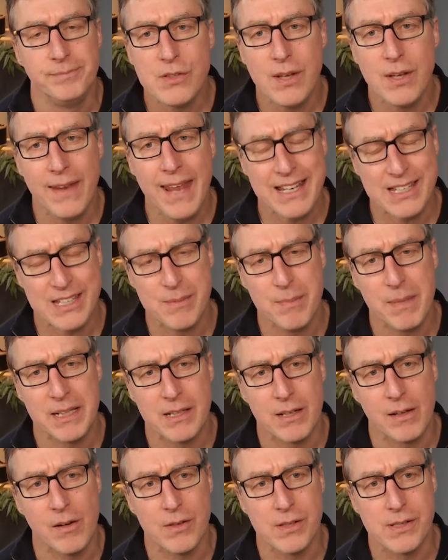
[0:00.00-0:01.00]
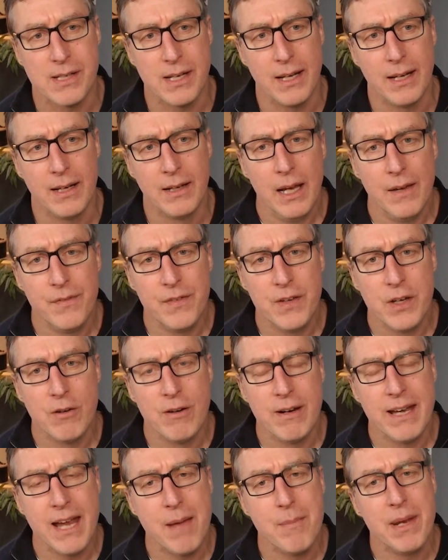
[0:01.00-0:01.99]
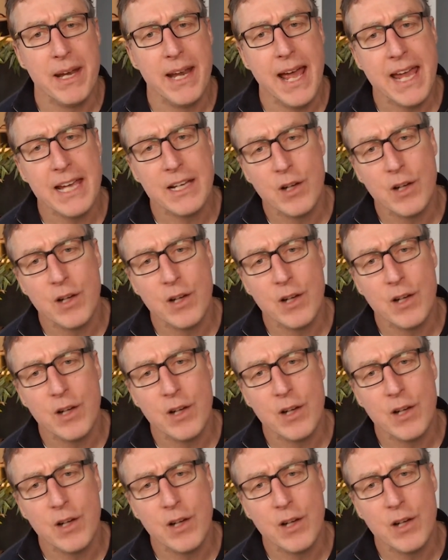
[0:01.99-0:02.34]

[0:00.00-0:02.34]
So that's something to consider. If you're in M&A